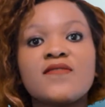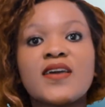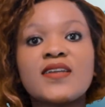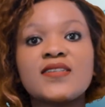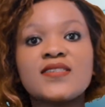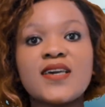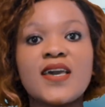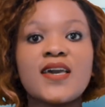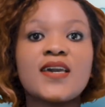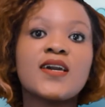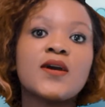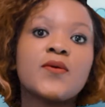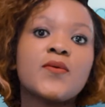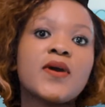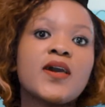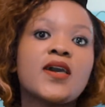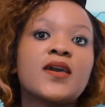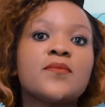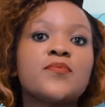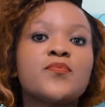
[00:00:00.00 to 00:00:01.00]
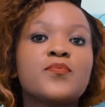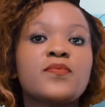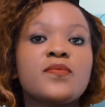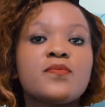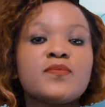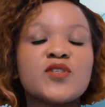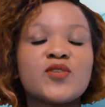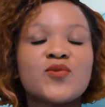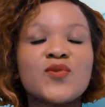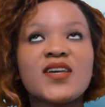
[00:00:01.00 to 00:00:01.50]
and take away
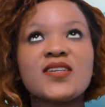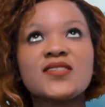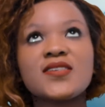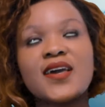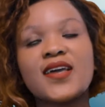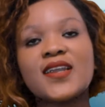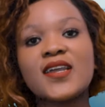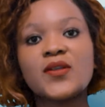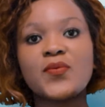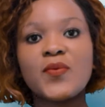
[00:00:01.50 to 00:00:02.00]
stress added